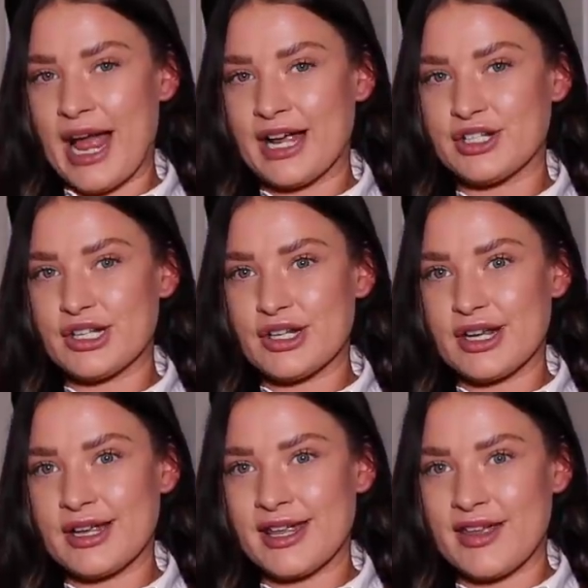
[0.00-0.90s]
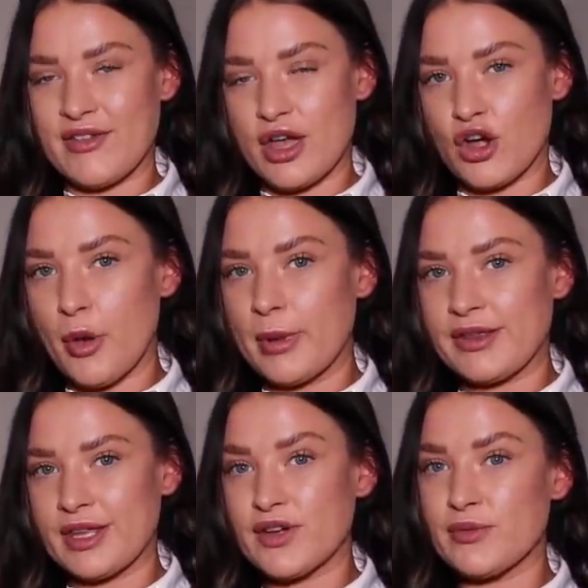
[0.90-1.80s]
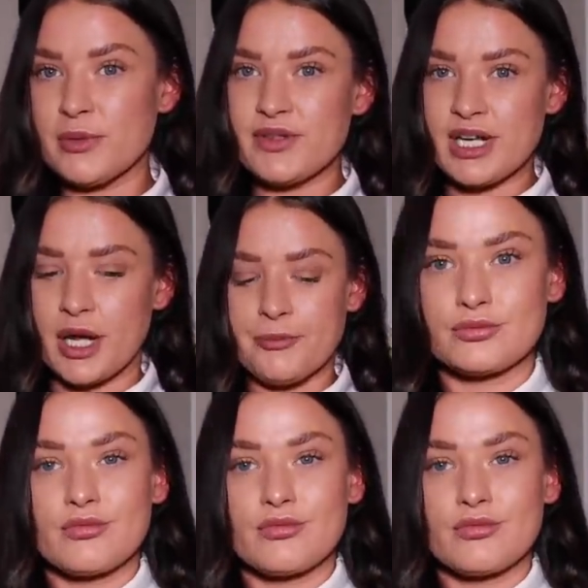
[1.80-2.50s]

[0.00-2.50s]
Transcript: and give it a comment that you've come from this video.